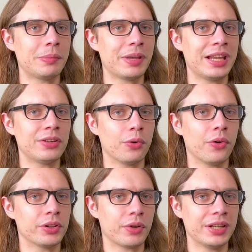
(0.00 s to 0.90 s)
been made,
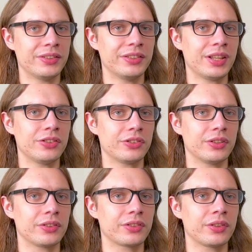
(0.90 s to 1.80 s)
or the writer's
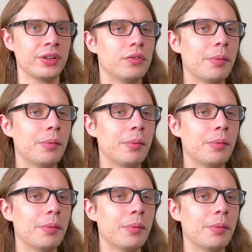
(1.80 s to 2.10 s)
intentions.